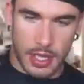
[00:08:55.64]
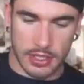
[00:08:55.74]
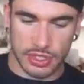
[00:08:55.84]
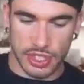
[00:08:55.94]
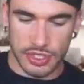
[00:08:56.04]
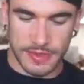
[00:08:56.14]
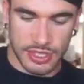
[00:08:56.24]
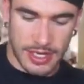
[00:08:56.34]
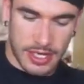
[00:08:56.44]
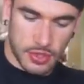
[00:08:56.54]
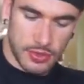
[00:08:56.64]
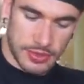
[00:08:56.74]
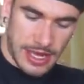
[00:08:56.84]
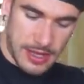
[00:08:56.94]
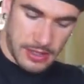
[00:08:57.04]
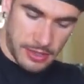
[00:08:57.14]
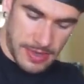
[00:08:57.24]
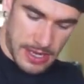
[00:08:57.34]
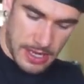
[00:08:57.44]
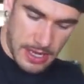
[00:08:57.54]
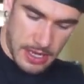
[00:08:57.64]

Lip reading: Excuse me, try to let it cool down a little bit.